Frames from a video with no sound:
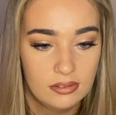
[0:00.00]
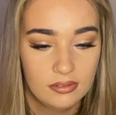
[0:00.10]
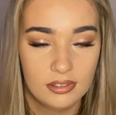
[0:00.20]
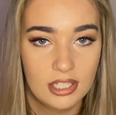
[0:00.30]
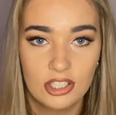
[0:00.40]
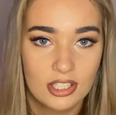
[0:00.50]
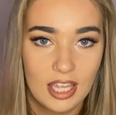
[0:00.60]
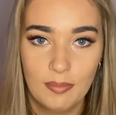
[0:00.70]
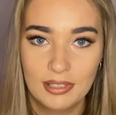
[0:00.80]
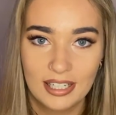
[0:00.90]
it's just a
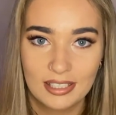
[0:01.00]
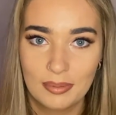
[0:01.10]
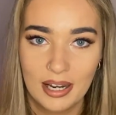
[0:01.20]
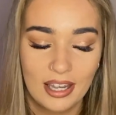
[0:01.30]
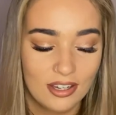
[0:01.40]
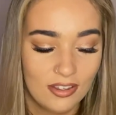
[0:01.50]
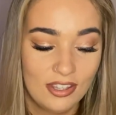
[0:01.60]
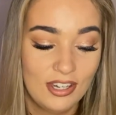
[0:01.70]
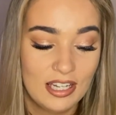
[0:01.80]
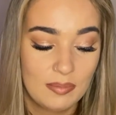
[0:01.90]
heat protect spray. I don't
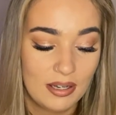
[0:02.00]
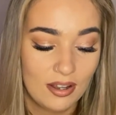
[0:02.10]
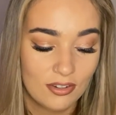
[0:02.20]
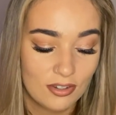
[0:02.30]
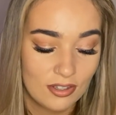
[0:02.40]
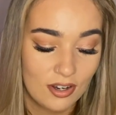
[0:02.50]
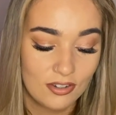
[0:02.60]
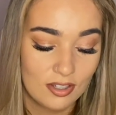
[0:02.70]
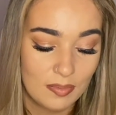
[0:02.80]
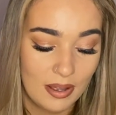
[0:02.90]
think you need to spend hundreds and
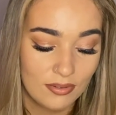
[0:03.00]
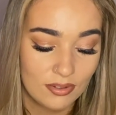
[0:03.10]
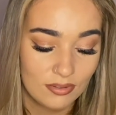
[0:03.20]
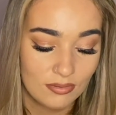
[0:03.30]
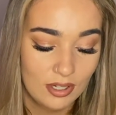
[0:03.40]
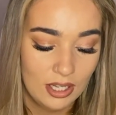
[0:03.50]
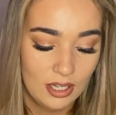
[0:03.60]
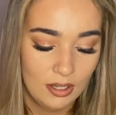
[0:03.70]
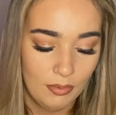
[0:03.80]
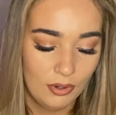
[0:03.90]
hundreds of pounds on,
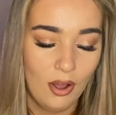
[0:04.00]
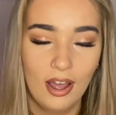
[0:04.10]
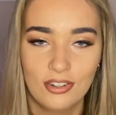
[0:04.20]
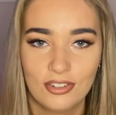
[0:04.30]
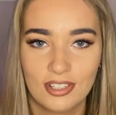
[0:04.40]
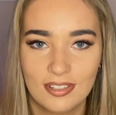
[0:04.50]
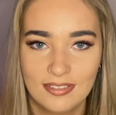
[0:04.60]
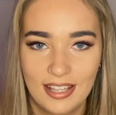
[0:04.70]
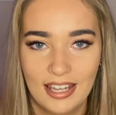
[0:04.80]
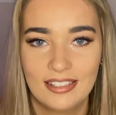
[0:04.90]
well, not hundreds,
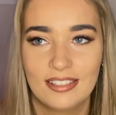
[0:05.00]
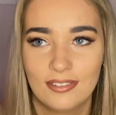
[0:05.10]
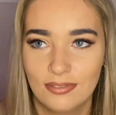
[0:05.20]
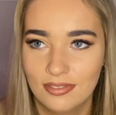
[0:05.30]
tens of,